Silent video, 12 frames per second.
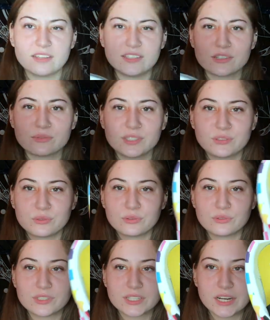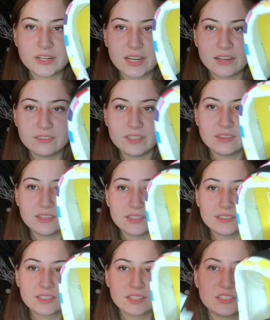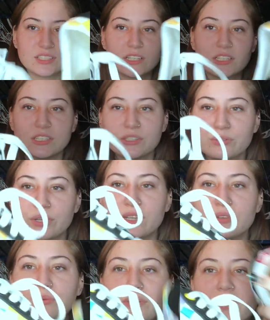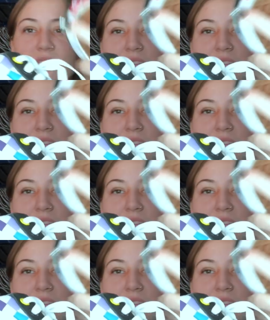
These are really cool. They have the insides yellow, and one of